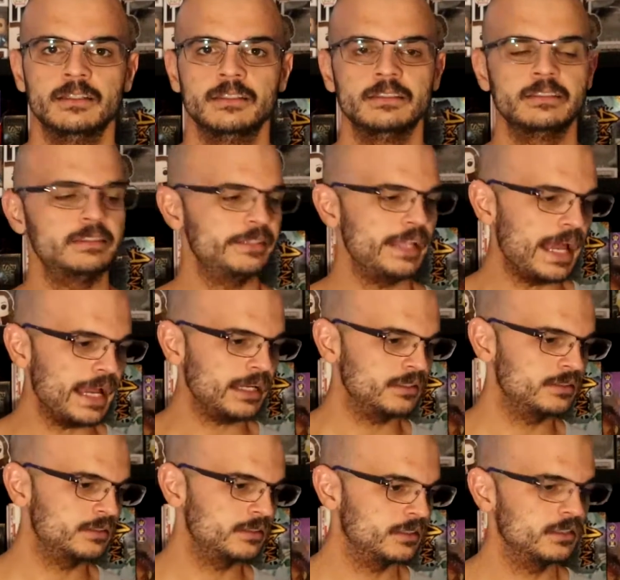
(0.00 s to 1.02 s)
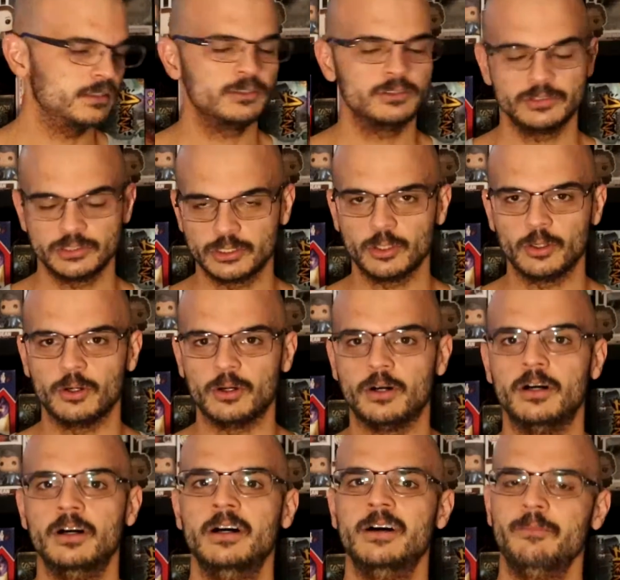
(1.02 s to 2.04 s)
Snacks?
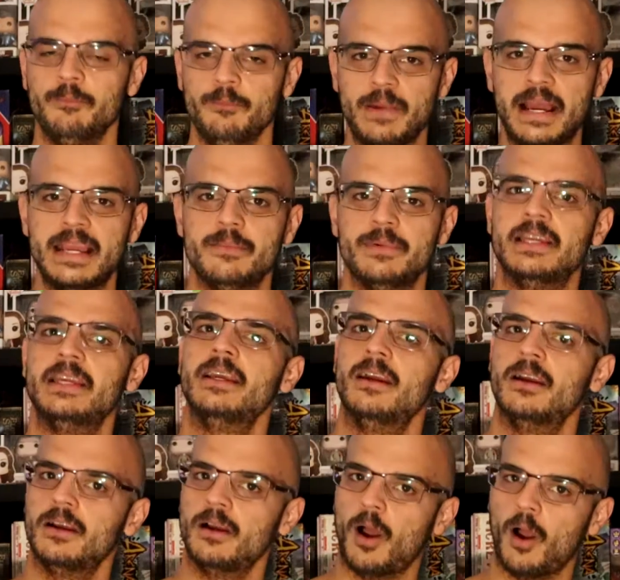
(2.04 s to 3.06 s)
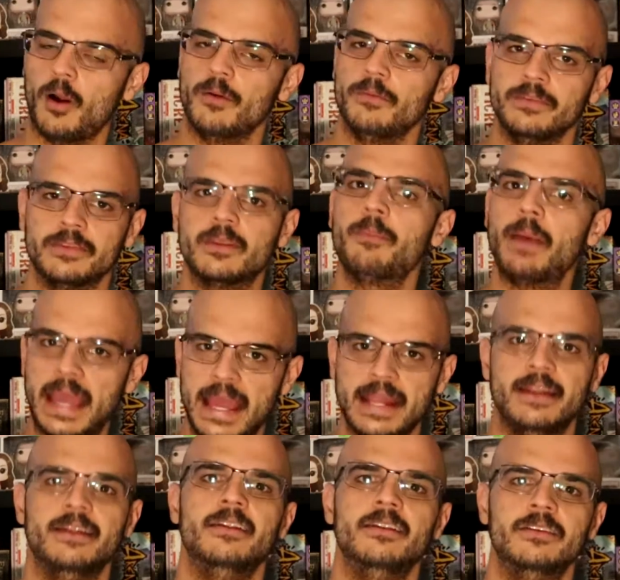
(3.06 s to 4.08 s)
Sure, maybe,
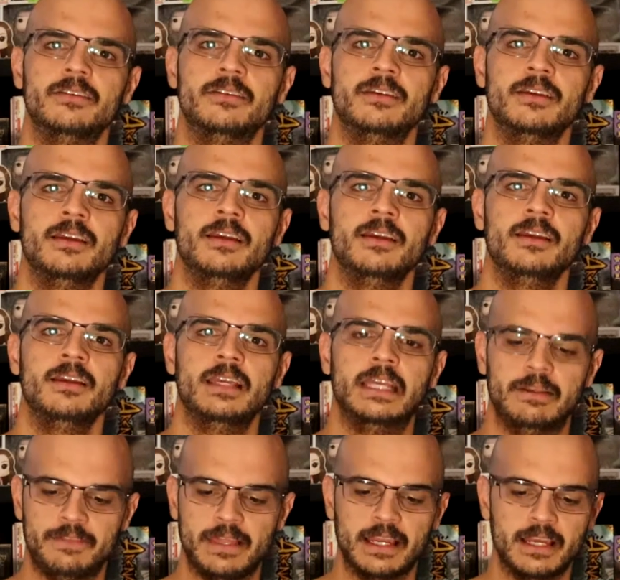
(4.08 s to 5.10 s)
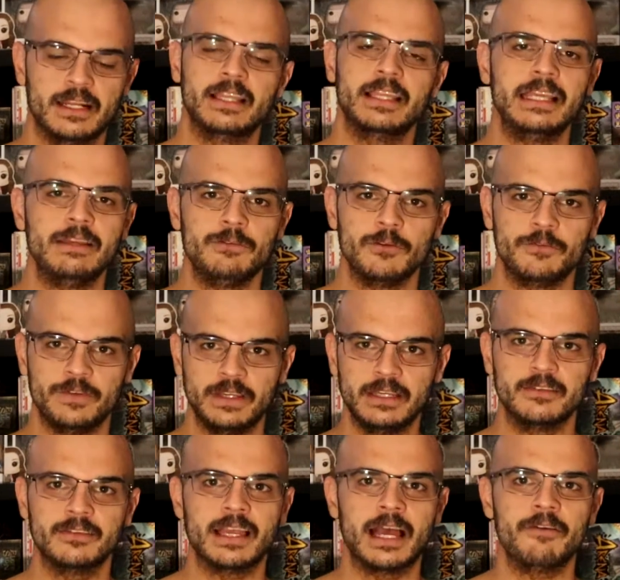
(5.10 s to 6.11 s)
depends. If they're going to leave your
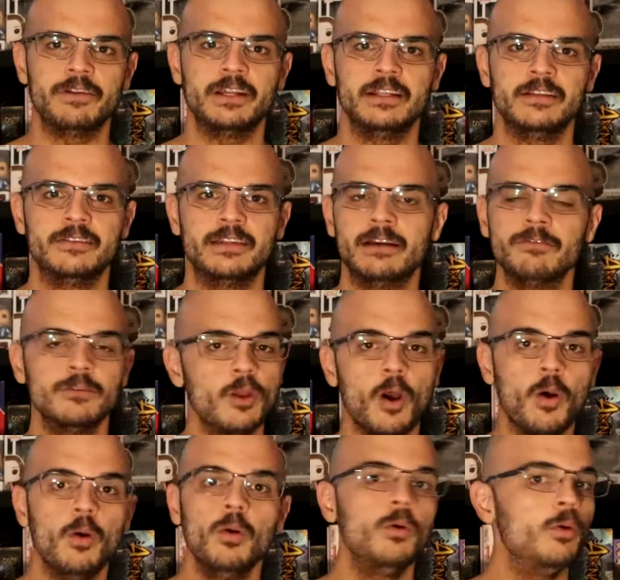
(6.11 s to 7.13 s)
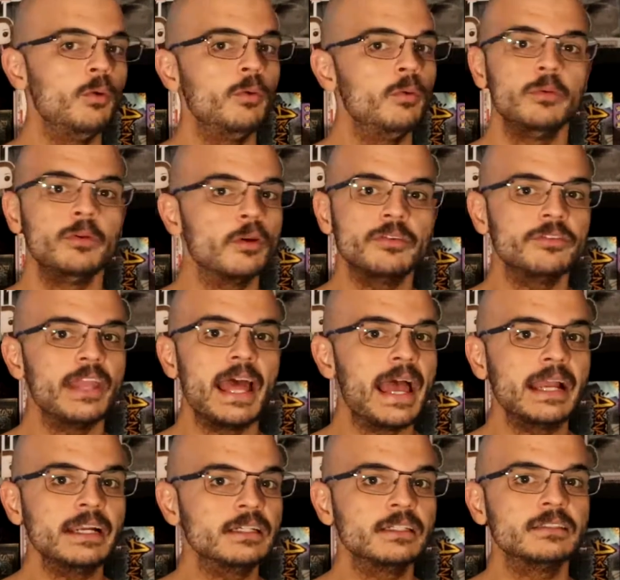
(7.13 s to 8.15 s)
fingers covered in stuff, no
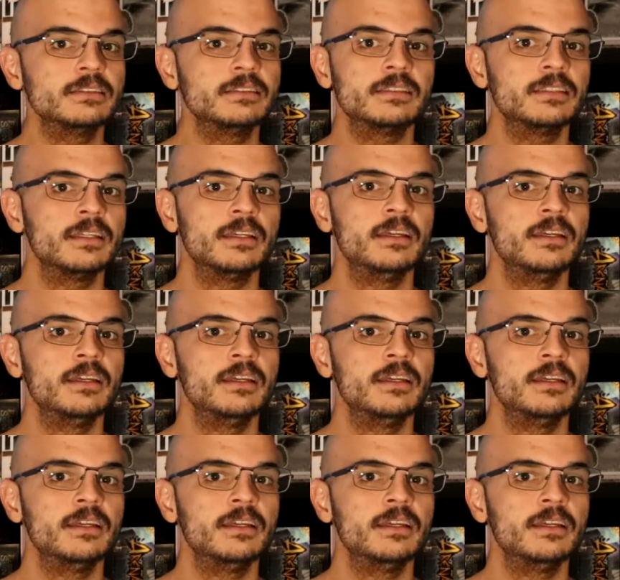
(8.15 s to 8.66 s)
snacks.